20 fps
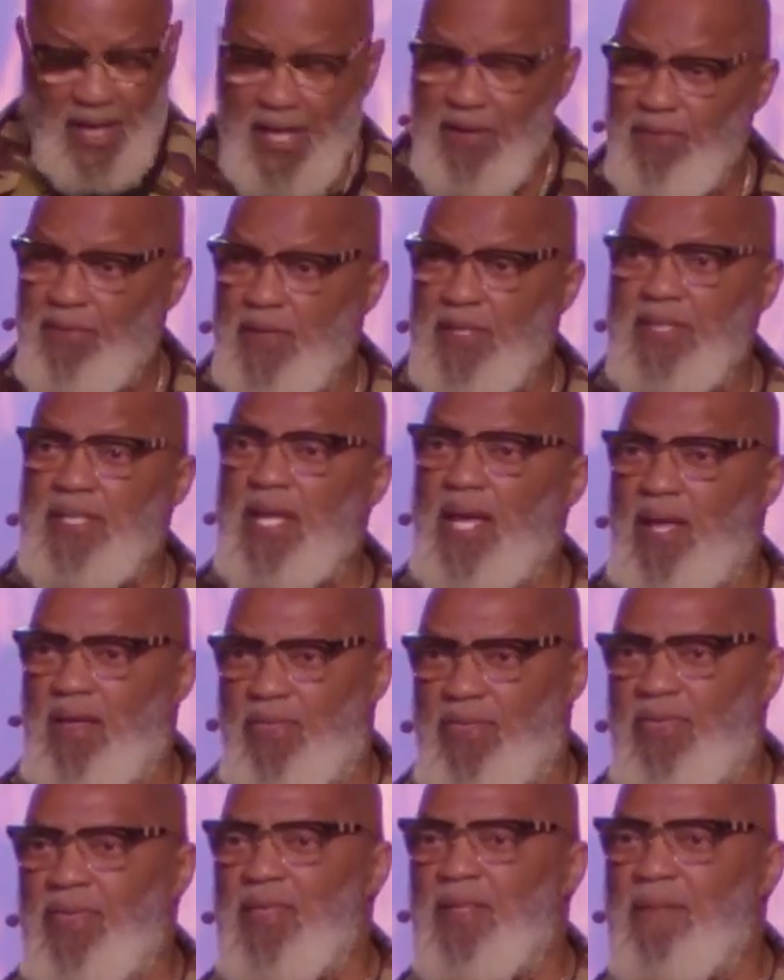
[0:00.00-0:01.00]
life and
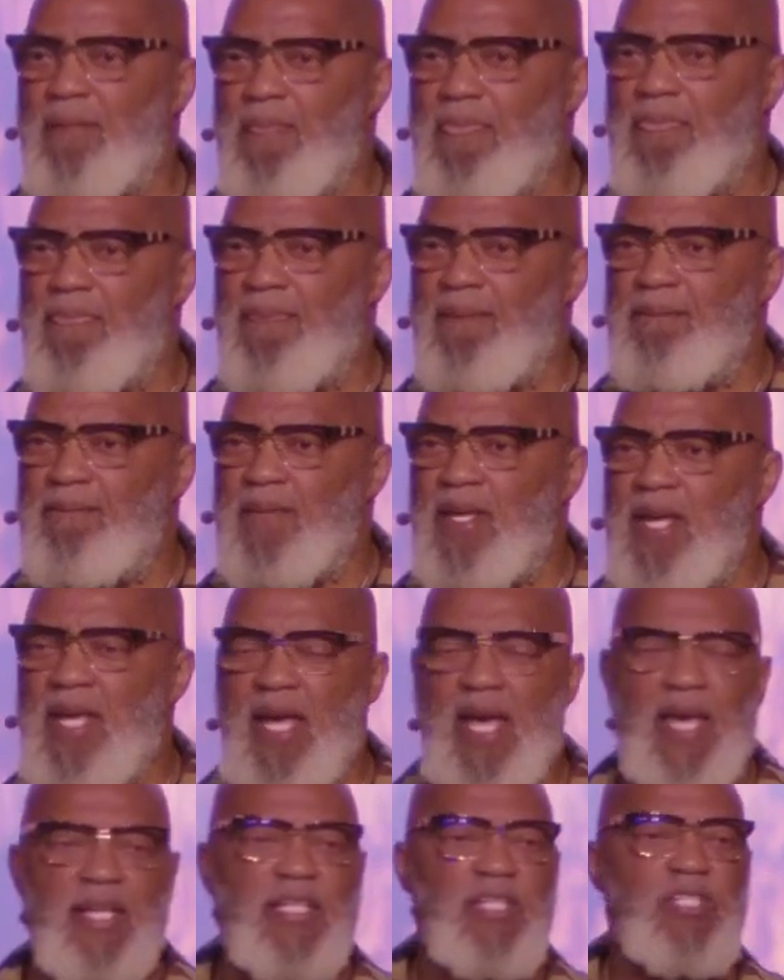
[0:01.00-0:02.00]
death.
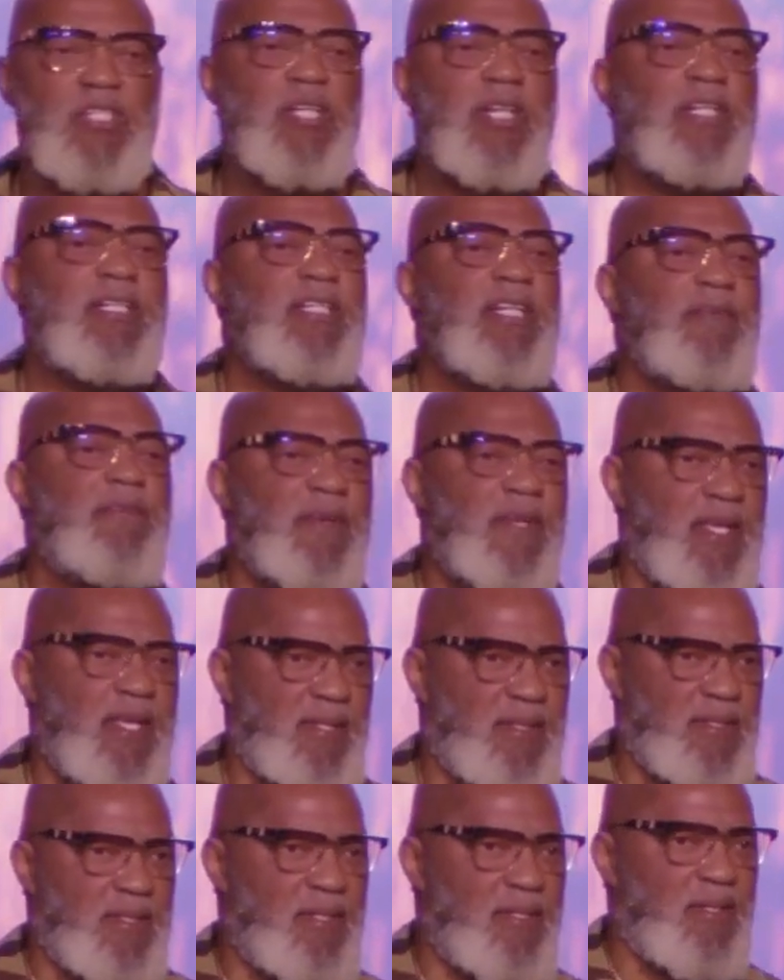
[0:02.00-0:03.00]
It is
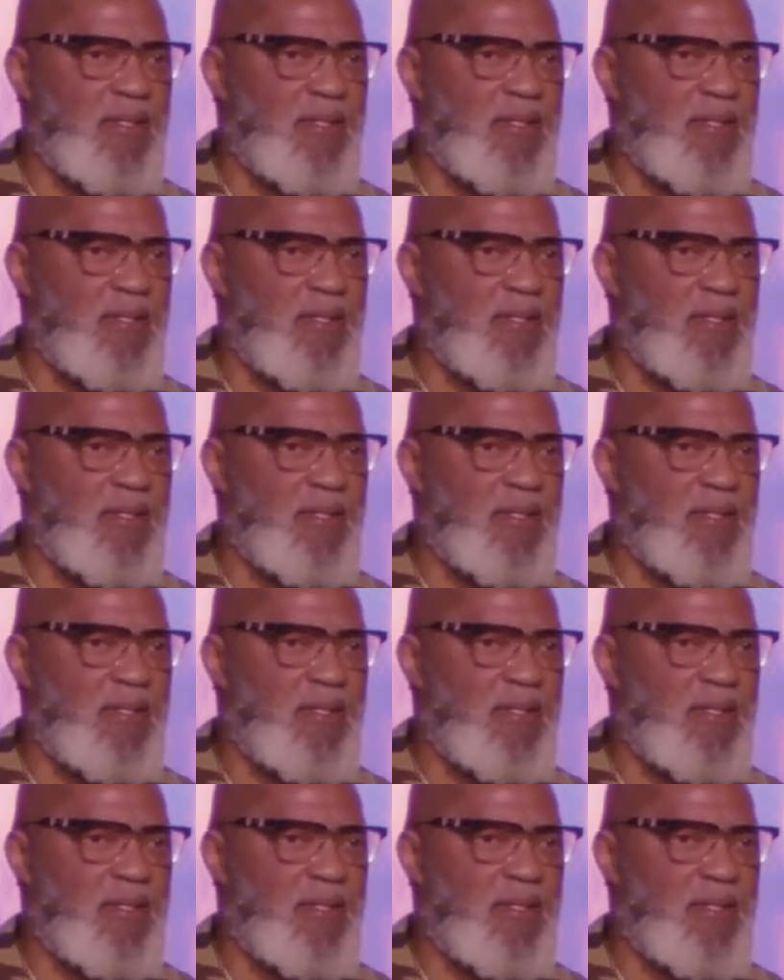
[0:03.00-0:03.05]
significant